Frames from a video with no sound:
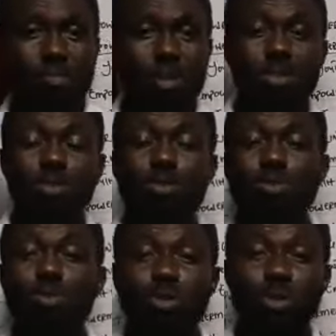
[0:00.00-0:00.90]
the
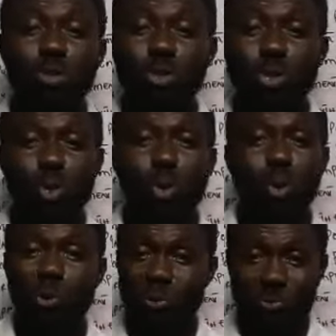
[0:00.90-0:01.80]
skill to
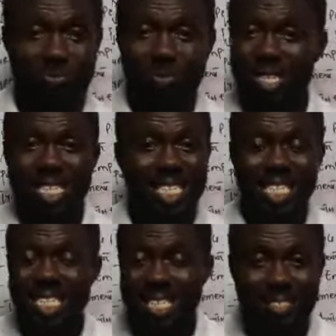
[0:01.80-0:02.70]
go
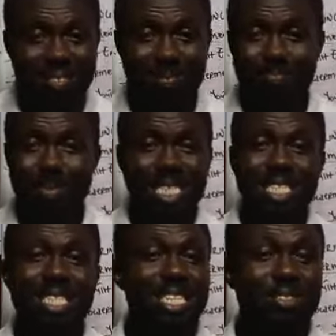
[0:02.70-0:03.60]
dig
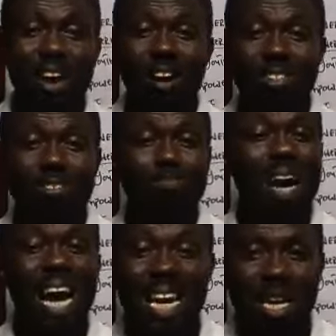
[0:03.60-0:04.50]
beneath the ground,
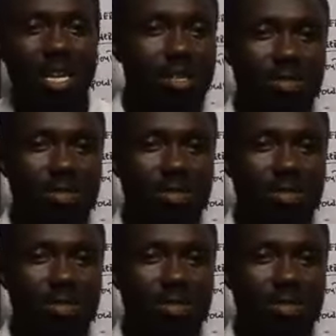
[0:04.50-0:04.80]
mine,